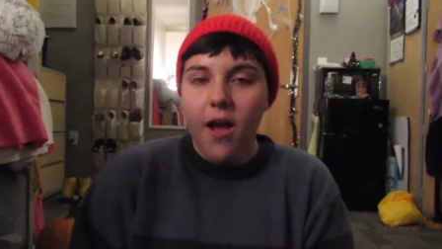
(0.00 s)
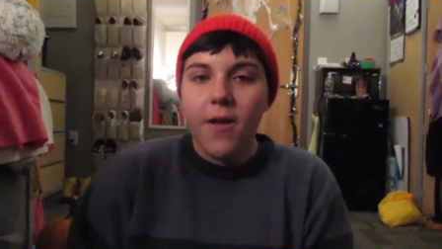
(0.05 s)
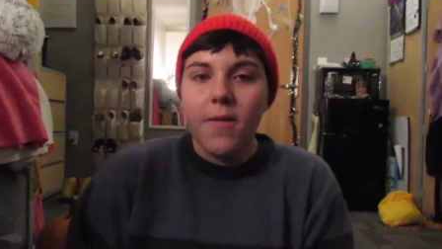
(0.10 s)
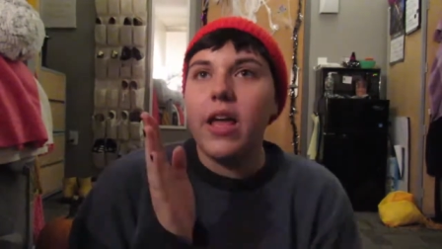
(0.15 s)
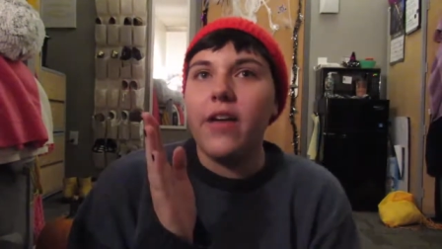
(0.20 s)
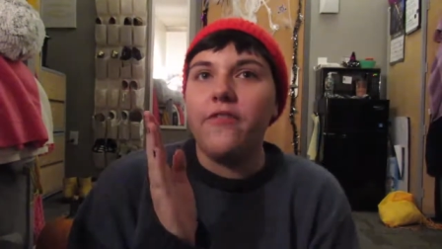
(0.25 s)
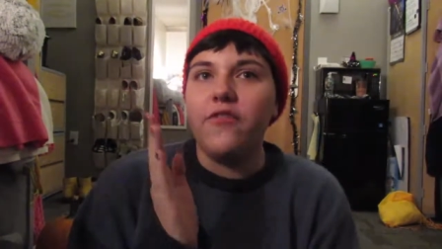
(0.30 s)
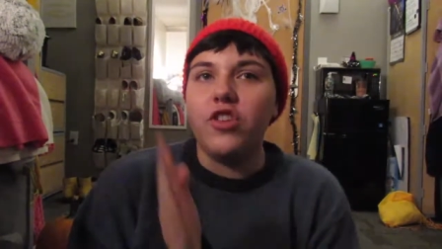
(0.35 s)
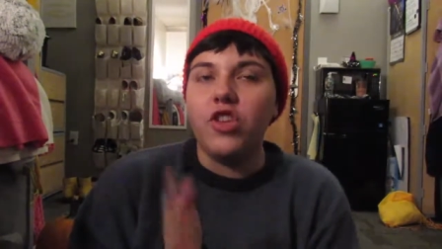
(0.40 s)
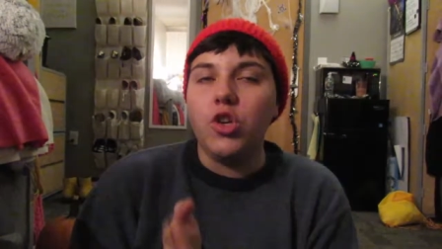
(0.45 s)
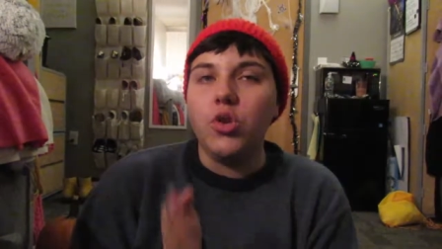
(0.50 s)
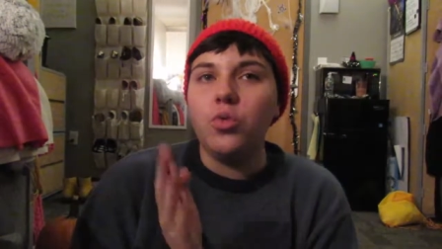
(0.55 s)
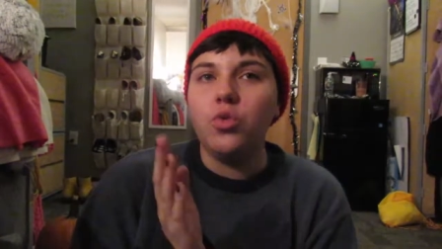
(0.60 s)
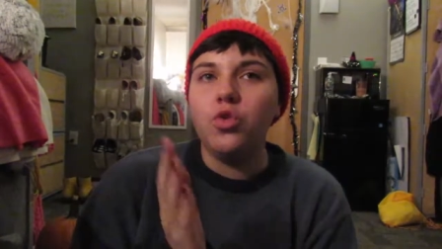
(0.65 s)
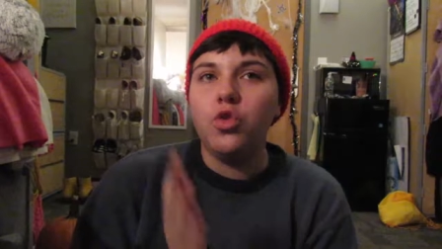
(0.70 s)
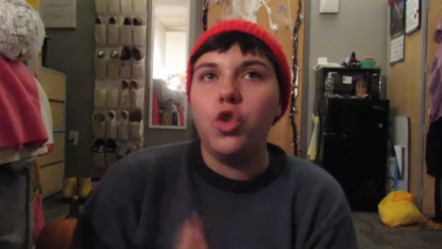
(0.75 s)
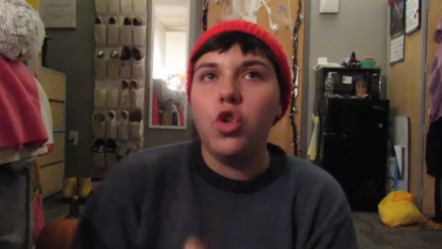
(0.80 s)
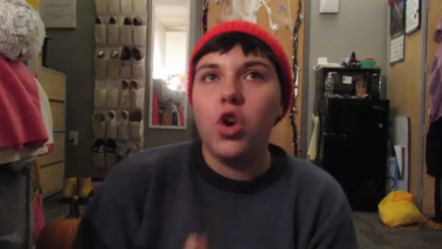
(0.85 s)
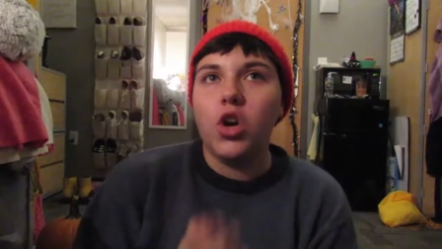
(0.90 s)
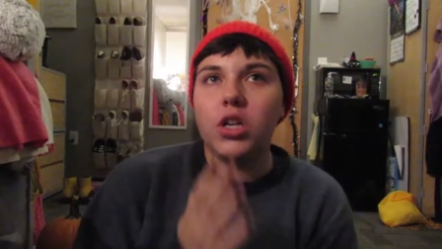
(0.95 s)
If
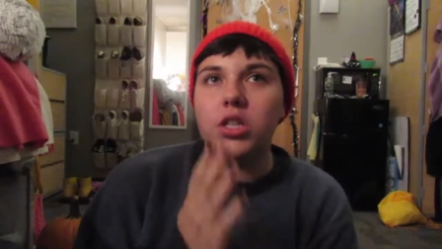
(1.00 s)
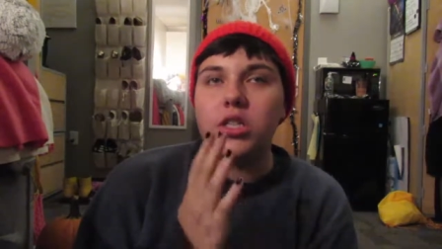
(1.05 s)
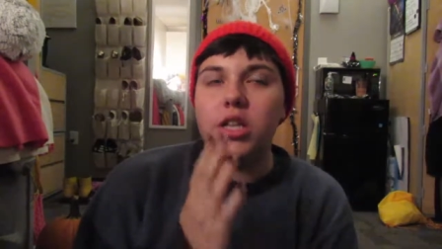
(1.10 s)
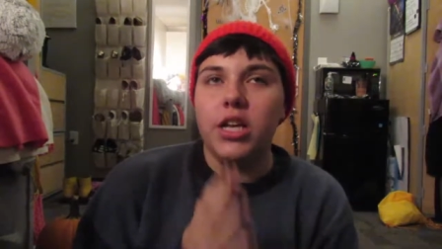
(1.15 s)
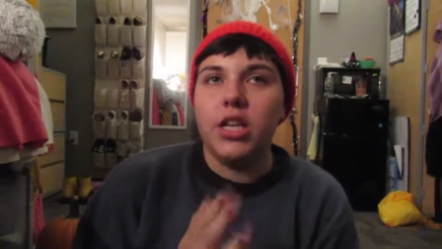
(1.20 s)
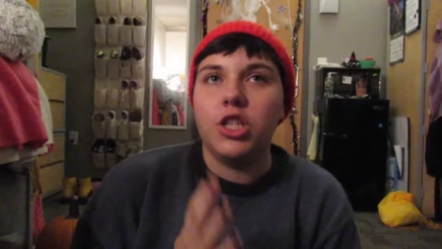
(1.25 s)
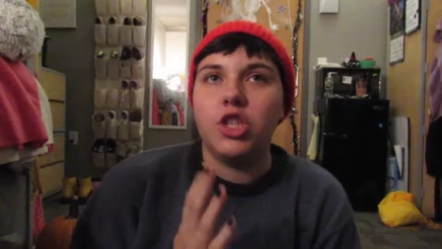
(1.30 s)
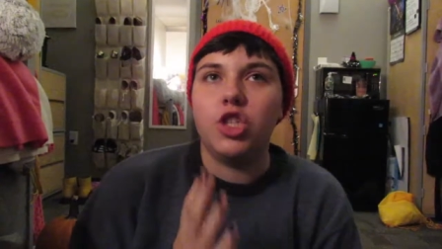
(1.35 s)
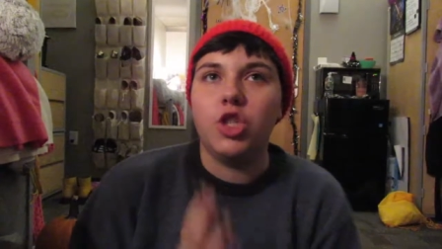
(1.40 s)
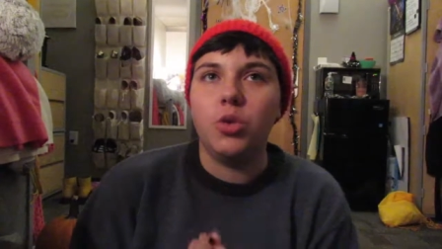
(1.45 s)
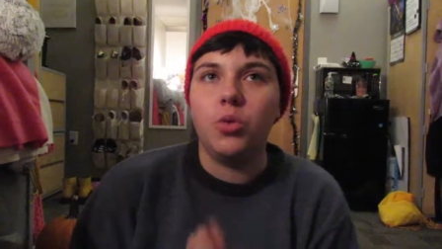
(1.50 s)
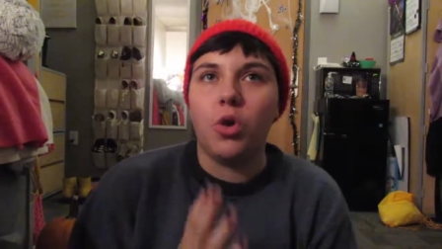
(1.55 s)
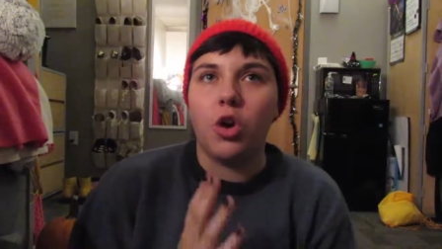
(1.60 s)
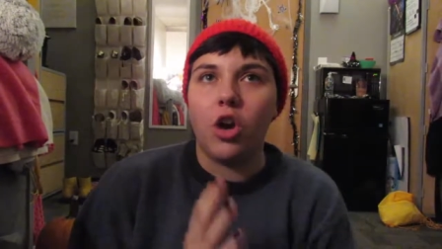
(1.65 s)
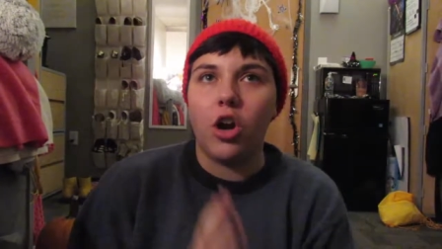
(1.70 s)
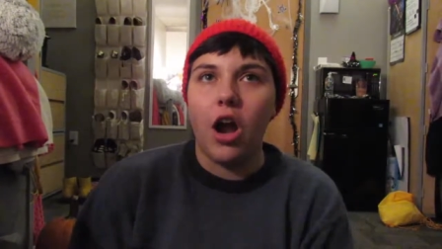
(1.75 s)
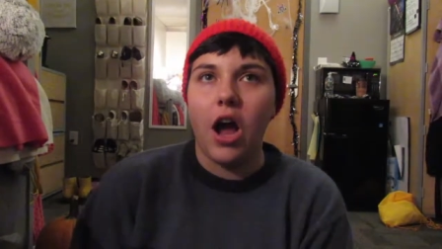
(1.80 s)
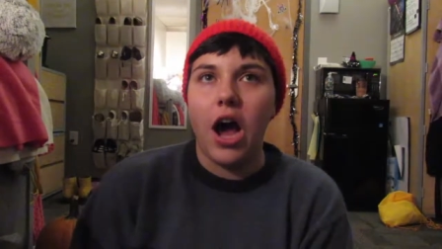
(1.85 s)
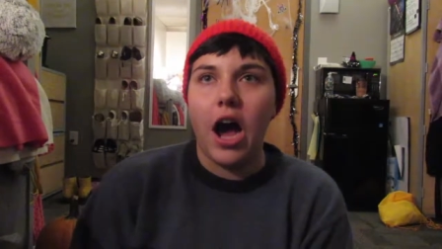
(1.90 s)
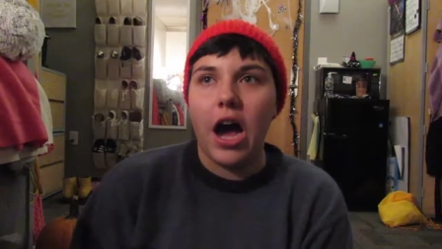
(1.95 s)
you looked into
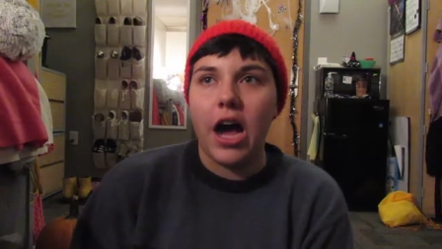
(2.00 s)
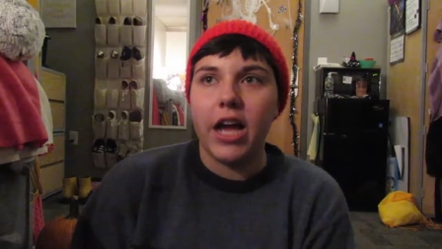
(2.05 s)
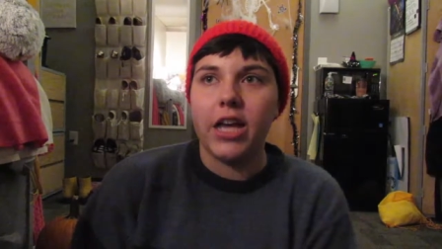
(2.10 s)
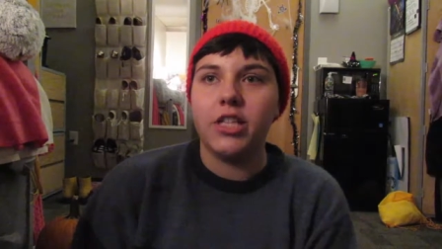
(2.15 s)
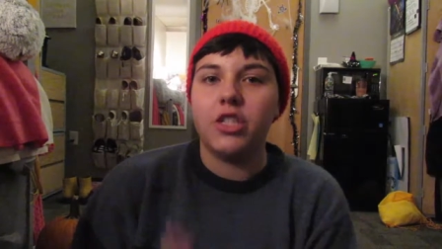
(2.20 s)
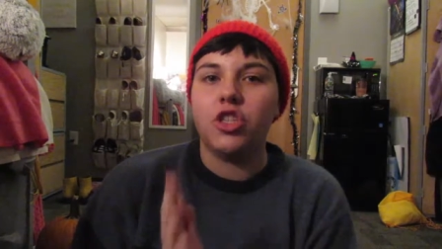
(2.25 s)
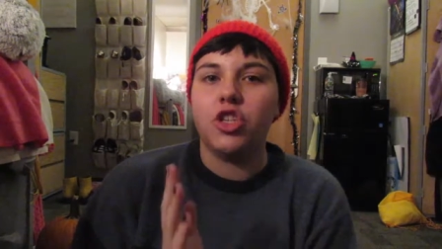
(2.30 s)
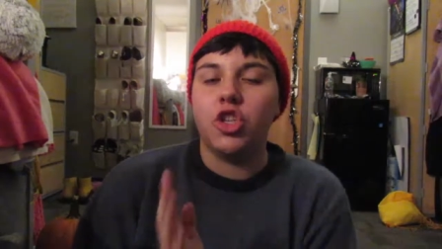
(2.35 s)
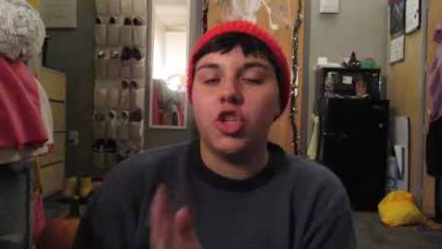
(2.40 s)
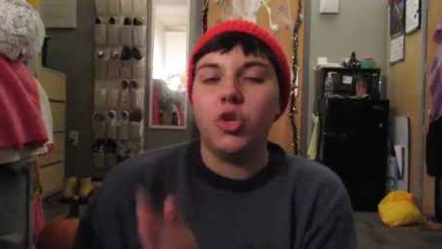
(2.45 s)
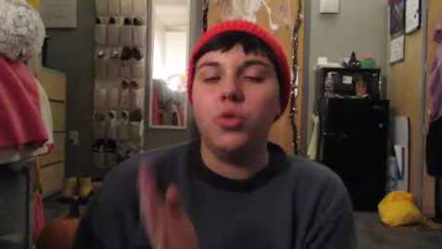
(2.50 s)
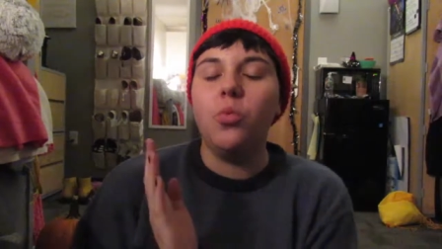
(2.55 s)
her eyes,